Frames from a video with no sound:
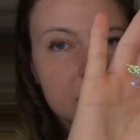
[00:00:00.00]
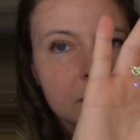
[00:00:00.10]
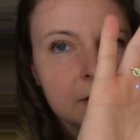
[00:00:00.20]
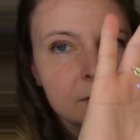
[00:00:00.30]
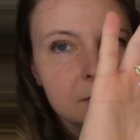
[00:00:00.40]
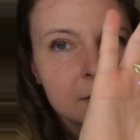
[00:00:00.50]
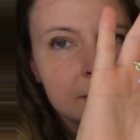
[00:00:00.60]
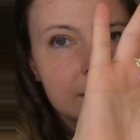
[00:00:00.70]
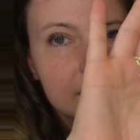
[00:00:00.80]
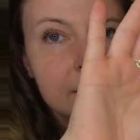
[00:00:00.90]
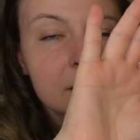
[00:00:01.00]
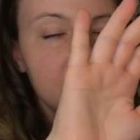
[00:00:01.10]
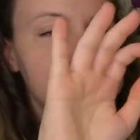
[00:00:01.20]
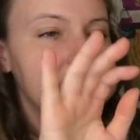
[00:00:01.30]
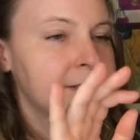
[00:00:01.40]
her how you wanted to
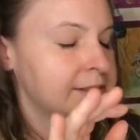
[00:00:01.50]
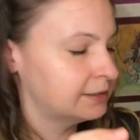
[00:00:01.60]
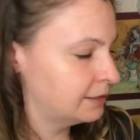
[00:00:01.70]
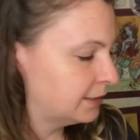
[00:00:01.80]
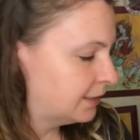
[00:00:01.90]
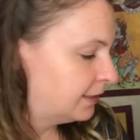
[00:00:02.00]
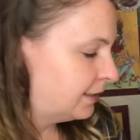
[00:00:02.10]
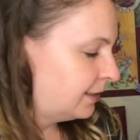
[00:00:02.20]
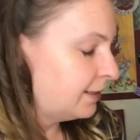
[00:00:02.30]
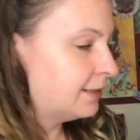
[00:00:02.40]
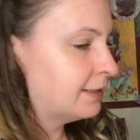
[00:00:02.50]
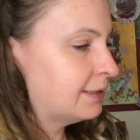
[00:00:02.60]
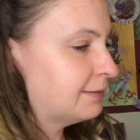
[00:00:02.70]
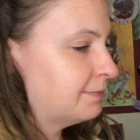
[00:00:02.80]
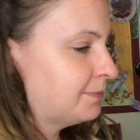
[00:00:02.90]
display her
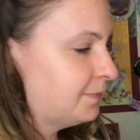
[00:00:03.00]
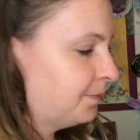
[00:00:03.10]
um,